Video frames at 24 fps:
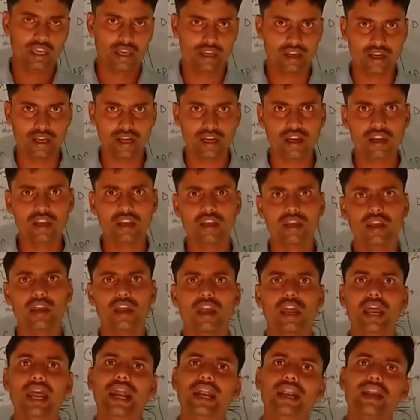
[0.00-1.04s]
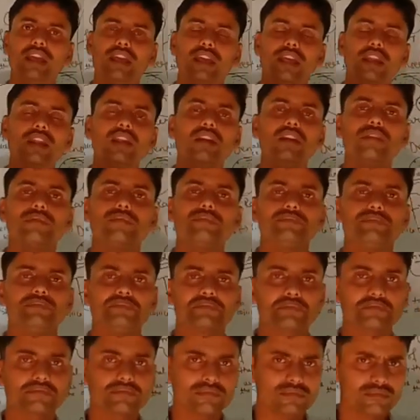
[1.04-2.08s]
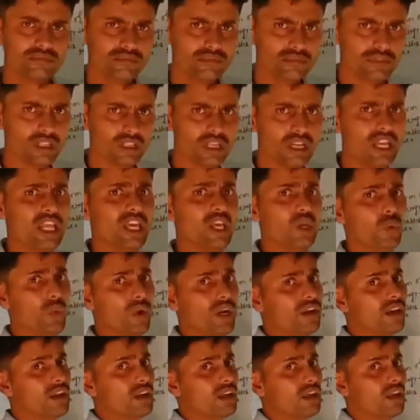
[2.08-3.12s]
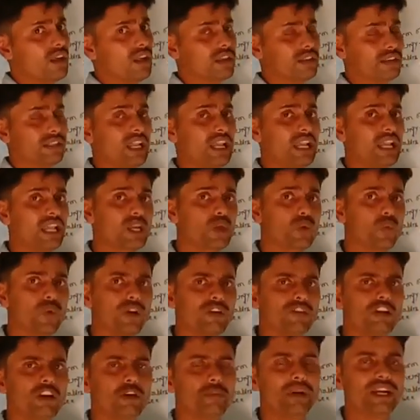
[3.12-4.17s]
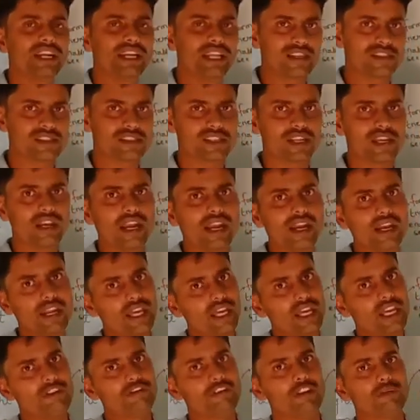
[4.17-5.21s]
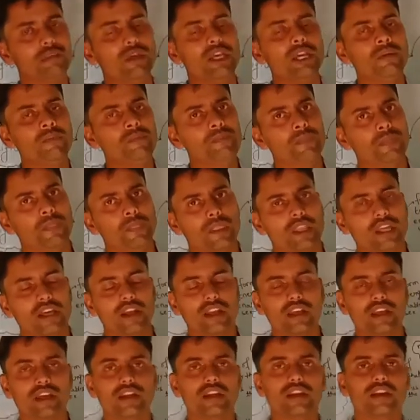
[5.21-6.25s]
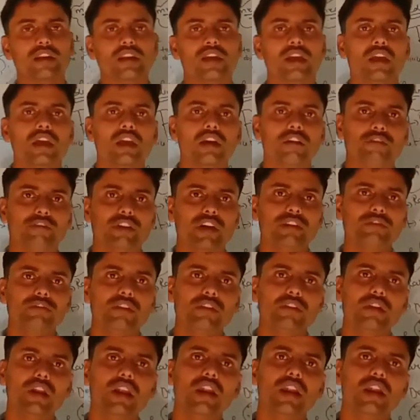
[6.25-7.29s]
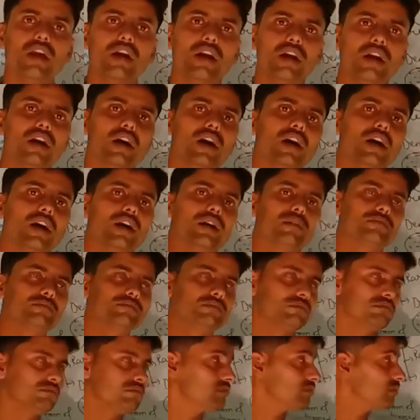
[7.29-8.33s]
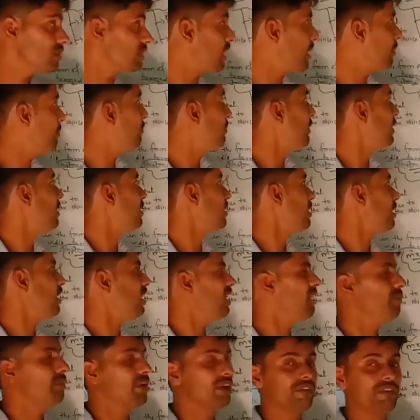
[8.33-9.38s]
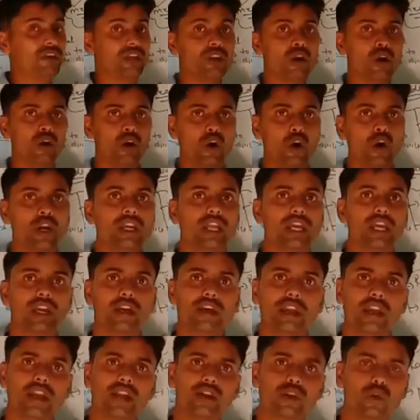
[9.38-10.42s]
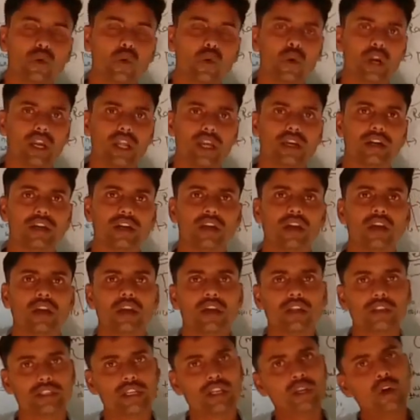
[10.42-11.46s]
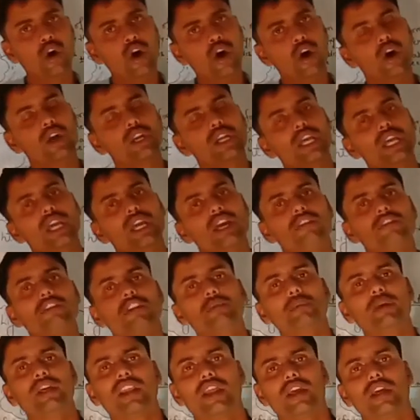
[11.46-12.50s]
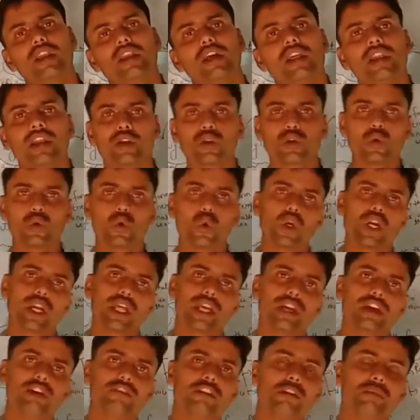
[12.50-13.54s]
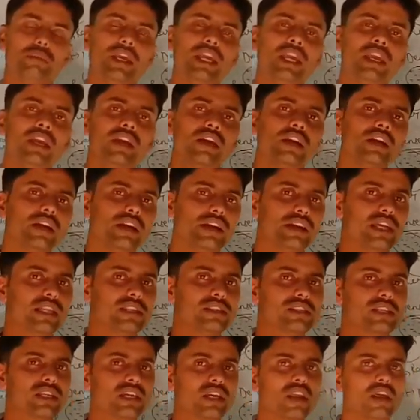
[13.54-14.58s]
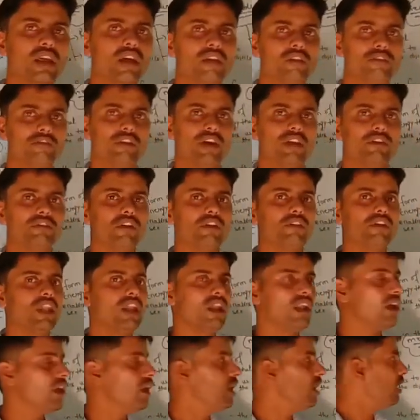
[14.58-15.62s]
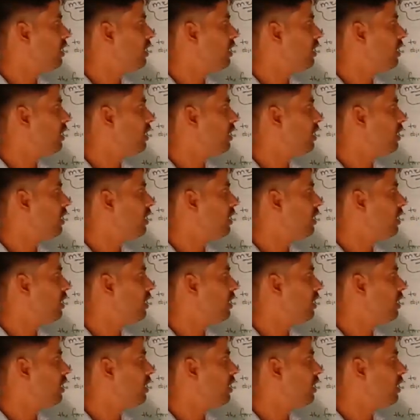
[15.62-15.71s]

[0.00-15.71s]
air and in liquid, then liquid will be denser and air will be rarer. When we will compare in between hot air and cold air, then hot air will be rarer and cold air will be denser. When we will